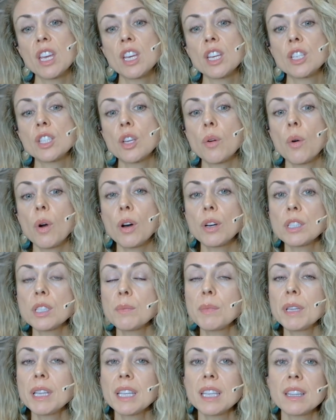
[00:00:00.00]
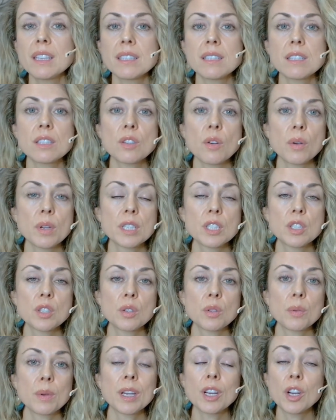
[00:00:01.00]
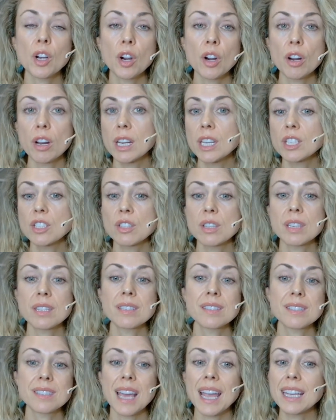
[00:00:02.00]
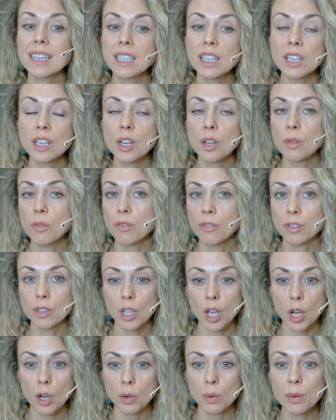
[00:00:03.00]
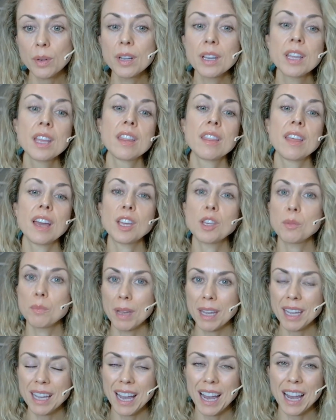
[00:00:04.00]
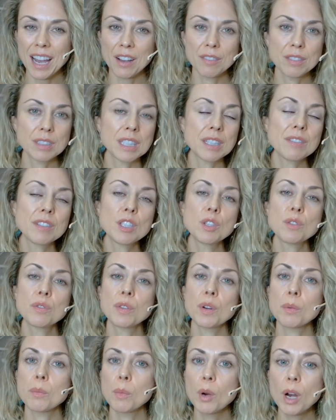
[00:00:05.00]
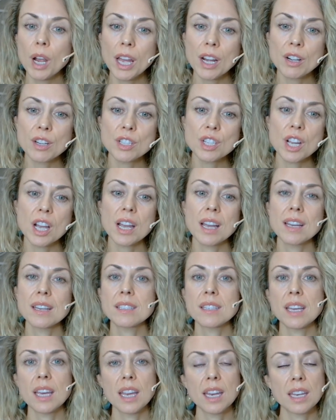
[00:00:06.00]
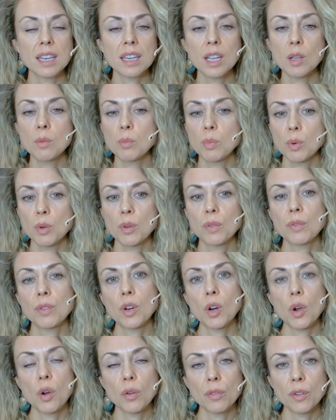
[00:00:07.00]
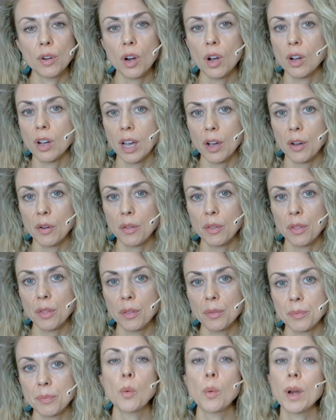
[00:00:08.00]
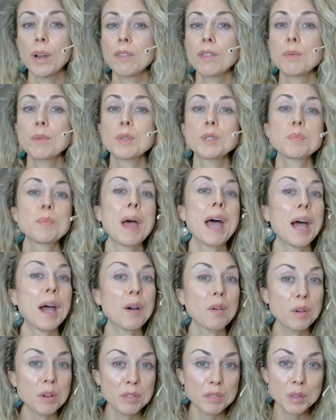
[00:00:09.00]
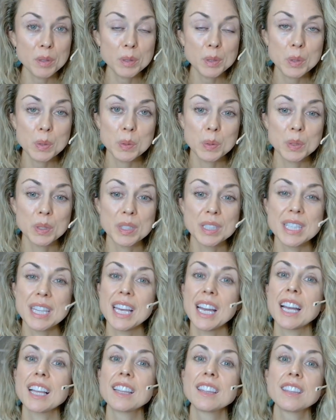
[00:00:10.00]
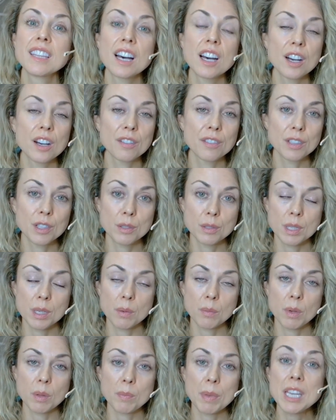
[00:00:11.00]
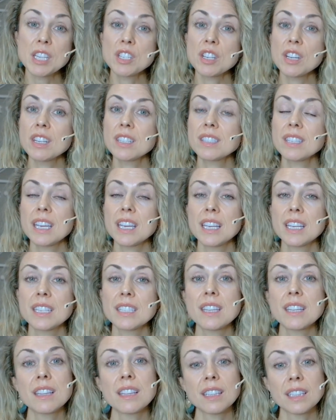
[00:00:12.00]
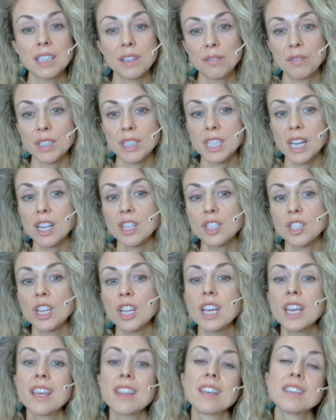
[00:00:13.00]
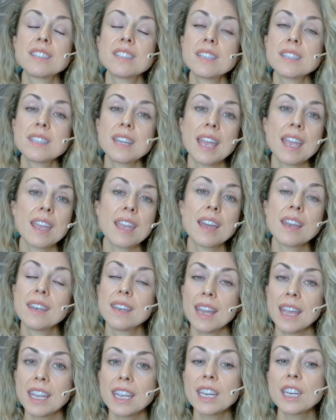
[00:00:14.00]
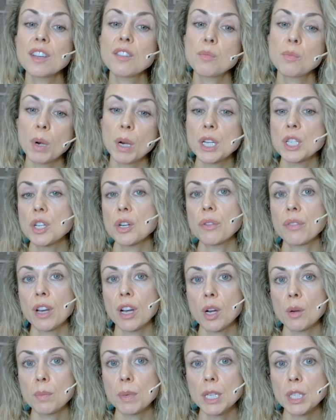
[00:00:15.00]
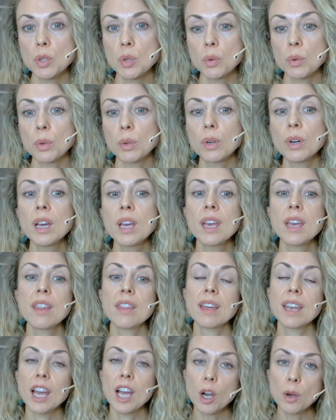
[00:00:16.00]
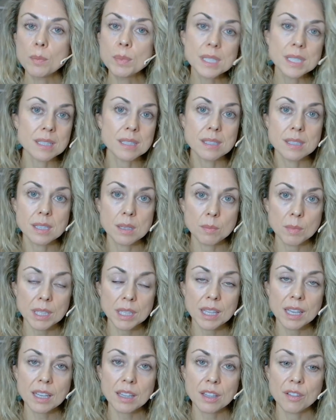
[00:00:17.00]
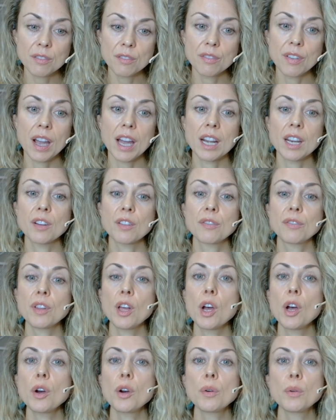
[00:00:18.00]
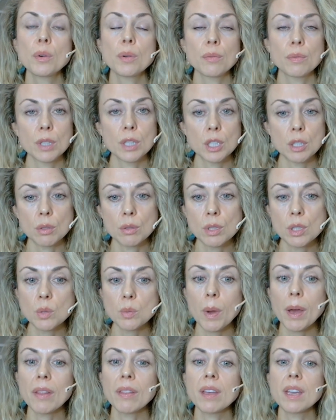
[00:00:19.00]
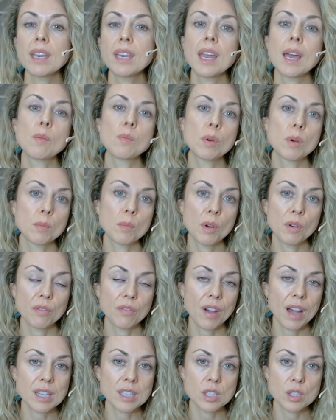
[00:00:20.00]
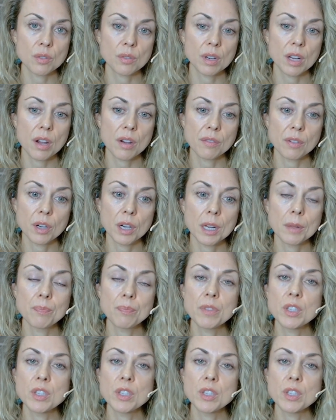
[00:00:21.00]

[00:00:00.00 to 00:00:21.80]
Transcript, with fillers: So ultimately, this is going to encourage the stagnant flow that you may have, leaving you feel more energized and improve your overall health. One of the most powerful tools that I love using with patients is the LymphoTouch. This is a negative pressure therapy tool that helps to stimulate lymphatic flow, reduce swelling, and promote faster recovery.